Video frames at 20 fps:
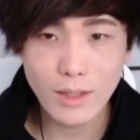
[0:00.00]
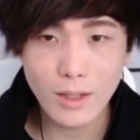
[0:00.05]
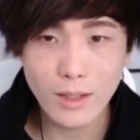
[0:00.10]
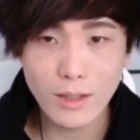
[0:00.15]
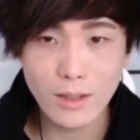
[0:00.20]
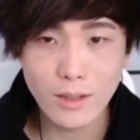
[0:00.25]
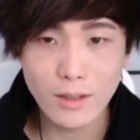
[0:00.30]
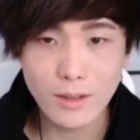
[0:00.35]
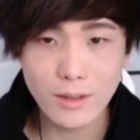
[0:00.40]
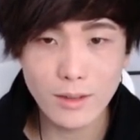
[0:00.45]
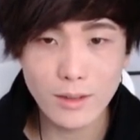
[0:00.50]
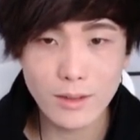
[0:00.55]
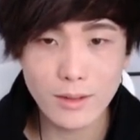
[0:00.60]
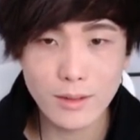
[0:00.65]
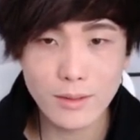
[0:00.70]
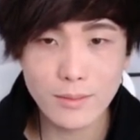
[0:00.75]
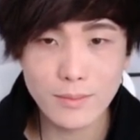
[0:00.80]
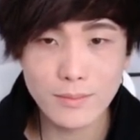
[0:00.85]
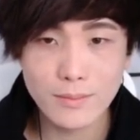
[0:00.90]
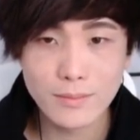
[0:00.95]

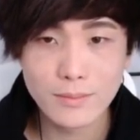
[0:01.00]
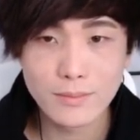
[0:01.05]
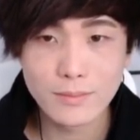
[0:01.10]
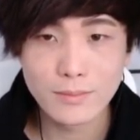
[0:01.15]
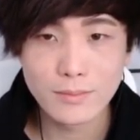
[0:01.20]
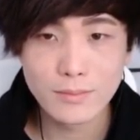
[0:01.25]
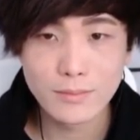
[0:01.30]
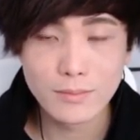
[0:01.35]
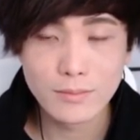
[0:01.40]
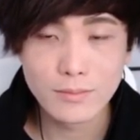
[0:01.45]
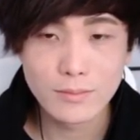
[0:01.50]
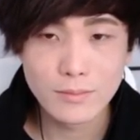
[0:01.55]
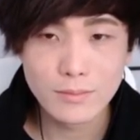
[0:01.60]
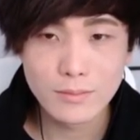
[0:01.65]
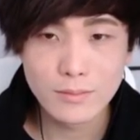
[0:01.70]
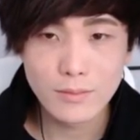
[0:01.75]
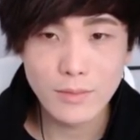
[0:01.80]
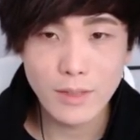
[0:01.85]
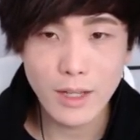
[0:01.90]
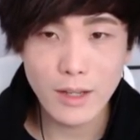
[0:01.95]
Um,
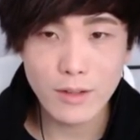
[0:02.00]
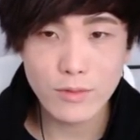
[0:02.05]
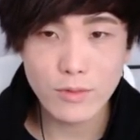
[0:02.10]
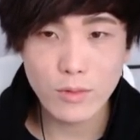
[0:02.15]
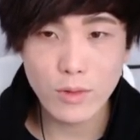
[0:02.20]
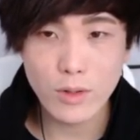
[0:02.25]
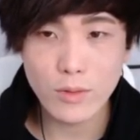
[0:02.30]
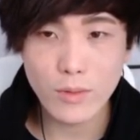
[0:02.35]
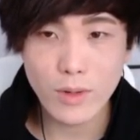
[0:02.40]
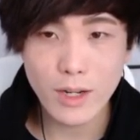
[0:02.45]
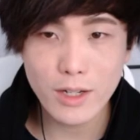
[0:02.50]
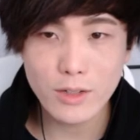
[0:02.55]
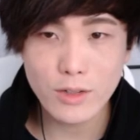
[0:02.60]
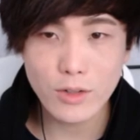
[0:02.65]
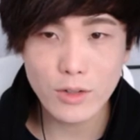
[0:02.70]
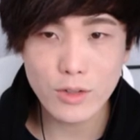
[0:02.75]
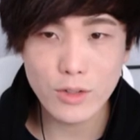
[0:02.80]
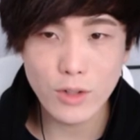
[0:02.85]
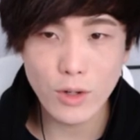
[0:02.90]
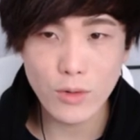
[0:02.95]
F1
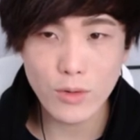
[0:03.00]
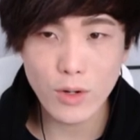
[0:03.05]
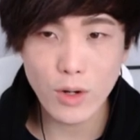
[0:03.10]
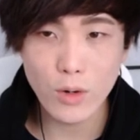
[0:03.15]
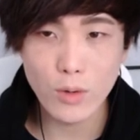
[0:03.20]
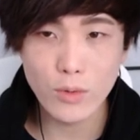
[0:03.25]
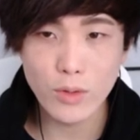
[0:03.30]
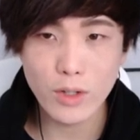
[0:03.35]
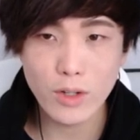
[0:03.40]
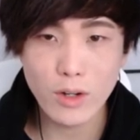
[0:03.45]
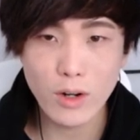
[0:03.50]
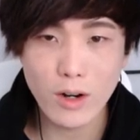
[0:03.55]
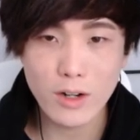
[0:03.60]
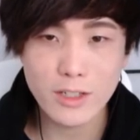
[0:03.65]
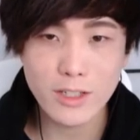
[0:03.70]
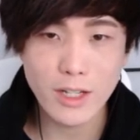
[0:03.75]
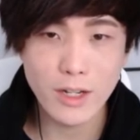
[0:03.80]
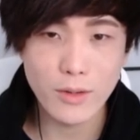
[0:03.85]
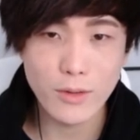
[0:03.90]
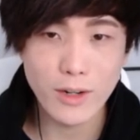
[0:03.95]
racers don't own the
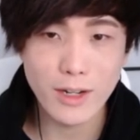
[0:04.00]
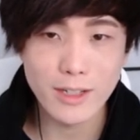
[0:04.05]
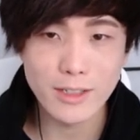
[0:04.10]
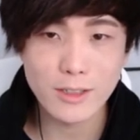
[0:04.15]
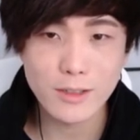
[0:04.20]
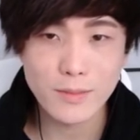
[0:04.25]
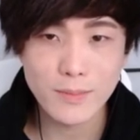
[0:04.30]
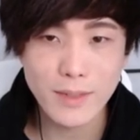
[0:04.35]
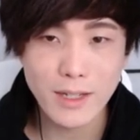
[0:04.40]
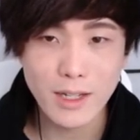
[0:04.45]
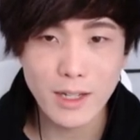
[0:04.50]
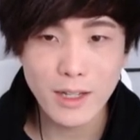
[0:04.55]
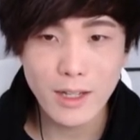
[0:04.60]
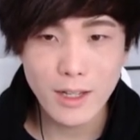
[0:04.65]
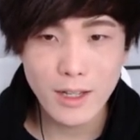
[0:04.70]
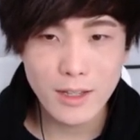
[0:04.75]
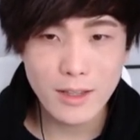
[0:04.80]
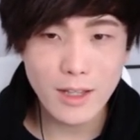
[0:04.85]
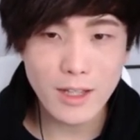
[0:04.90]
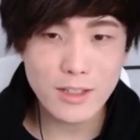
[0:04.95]
cars they race.
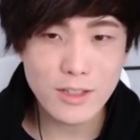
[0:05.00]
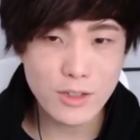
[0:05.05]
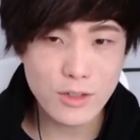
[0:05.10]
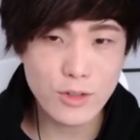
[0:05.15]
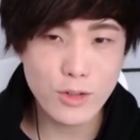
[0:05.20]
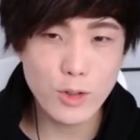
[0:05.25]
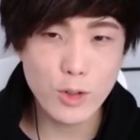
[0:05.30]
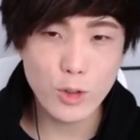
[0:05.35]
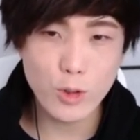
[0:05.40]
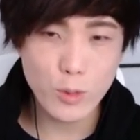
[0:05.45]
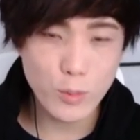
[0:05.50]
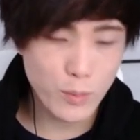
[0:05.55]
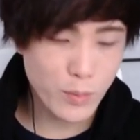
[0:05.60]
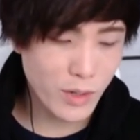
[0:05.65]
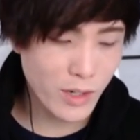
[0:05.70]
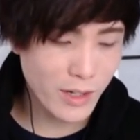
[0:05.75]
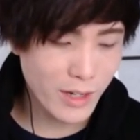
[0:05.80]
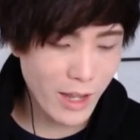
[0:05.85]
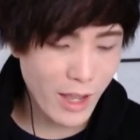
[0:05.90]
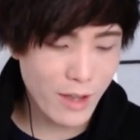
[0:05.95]
That's true,
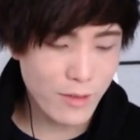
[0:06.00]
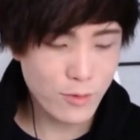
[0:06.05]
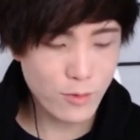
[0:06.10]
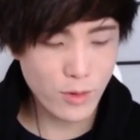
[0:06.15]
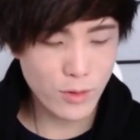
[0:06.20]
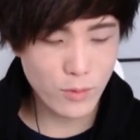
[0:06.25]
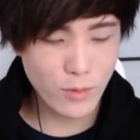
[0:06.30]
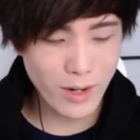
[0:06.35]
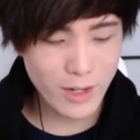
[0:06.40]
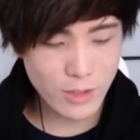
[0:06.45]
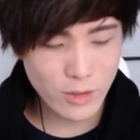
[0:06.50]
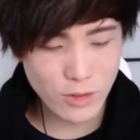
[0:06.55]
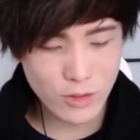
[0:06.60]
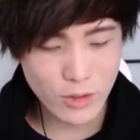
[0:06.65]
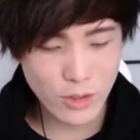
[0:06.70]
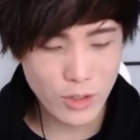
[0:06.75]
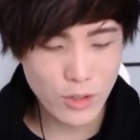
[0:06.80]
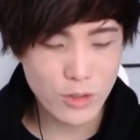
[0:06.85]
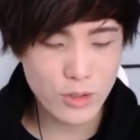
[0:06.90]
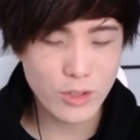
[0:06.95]
but F1 racers
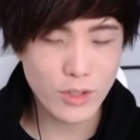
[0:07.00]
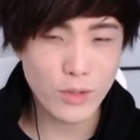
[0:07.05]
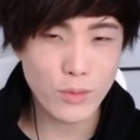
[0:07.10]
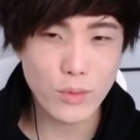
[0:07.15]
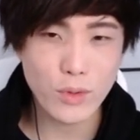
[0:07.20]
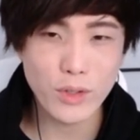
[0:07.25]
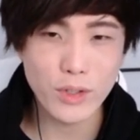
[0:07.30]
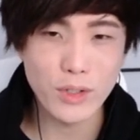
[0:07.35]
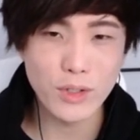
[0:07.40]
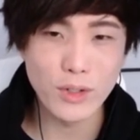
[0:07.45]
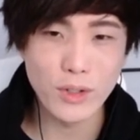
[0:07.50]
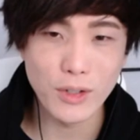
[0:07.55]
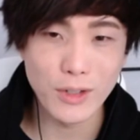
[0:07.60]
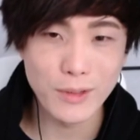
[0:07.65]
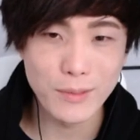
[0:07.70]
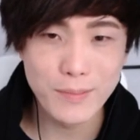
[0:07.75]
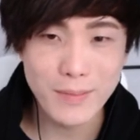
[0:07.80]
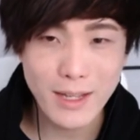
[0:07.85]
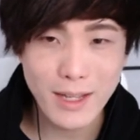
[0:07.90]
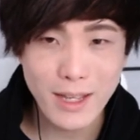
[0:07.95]
are usually really good.
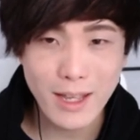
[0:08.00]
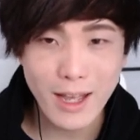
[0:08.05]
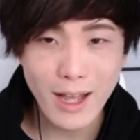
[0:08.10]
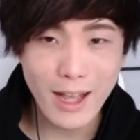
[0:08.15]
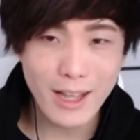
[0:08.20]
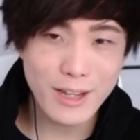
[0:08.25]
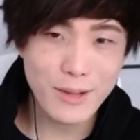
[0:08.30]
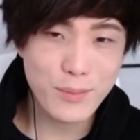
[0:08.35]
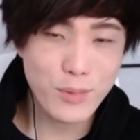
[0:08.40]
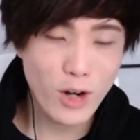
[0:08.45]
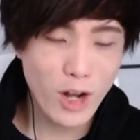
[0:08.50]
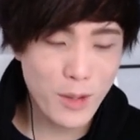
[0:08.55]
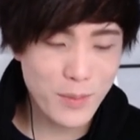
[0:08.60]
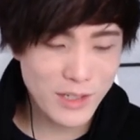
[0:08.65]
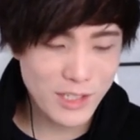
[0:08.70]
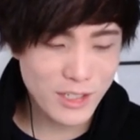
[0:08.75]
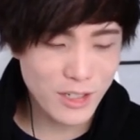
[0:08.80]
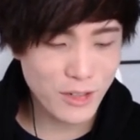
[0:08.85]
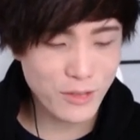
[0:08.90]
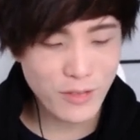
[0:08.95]
I can
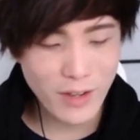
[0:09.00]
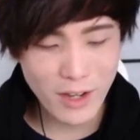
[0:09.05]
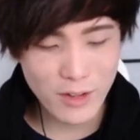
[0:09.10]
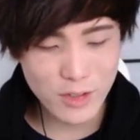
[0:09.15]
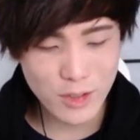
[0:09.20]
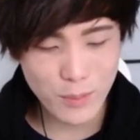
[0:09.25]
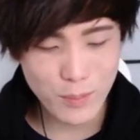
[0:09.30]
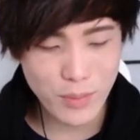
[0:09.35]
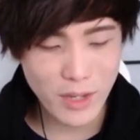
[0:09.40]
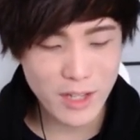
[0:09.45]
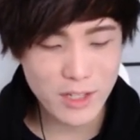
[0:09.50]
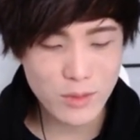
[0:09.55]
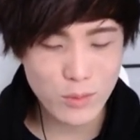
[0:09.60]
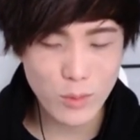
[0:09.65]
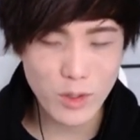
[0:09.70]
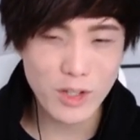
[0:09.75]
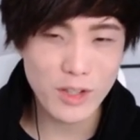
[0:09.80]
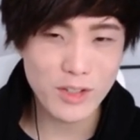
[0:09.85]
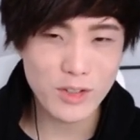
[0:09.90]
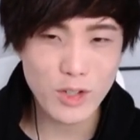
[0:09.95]
promise you if I was the best
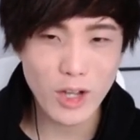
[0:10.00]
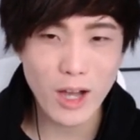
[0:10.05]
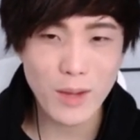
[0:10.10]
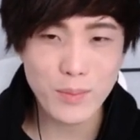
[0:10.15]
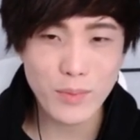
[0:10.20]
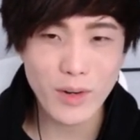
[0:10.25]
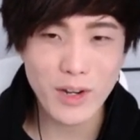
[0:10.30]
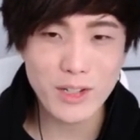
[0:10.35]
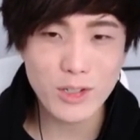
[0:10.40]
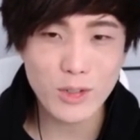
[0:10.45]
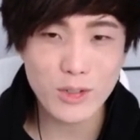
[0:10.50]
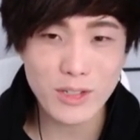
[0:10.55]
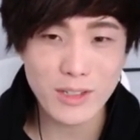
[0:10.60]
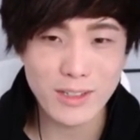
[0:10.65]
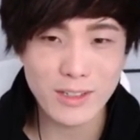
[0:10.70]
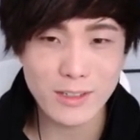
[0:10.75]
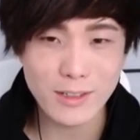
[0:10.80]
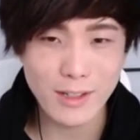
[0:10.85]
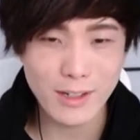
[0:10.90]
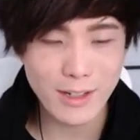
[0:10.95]
one of the top racers in
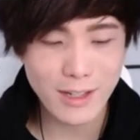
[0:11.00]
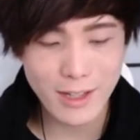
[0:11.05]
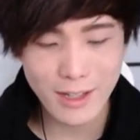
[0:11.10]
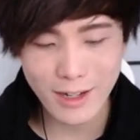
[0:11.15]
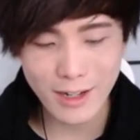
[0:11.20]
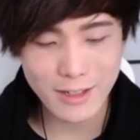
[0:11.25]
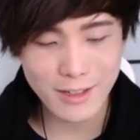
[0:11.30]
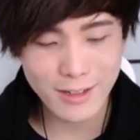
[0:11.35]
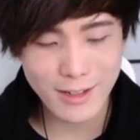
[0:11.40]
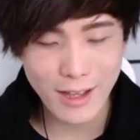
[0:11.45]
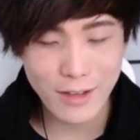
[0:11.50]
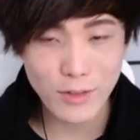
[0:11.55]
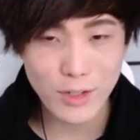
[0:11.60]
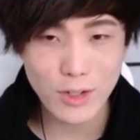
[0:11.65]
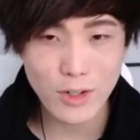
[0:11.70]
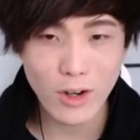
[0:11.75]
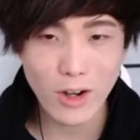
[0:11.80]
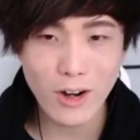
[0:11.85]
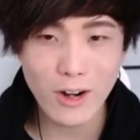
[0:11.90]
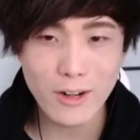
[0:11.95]
the city and I didn't have a
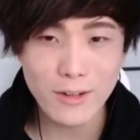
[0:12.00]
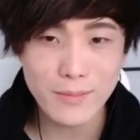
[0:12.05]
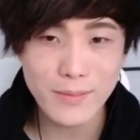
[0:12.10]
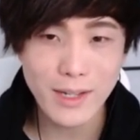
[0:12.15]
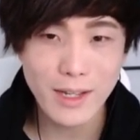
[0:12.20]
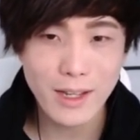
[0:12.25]
car,